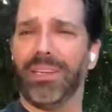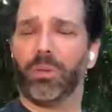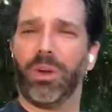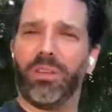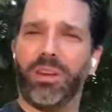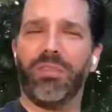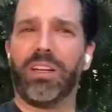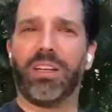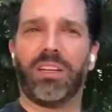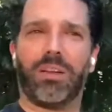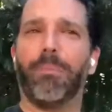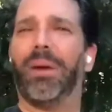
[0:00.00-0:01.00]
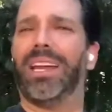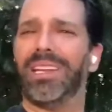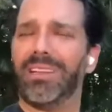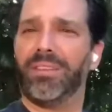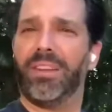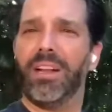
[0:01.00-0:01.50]
where they're even
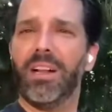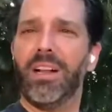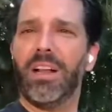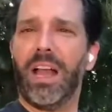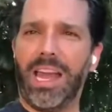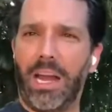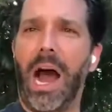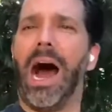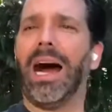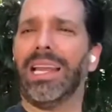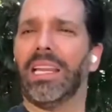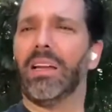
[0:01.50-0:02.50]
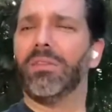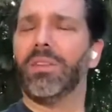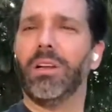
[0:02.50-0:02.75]
competitive at a high level?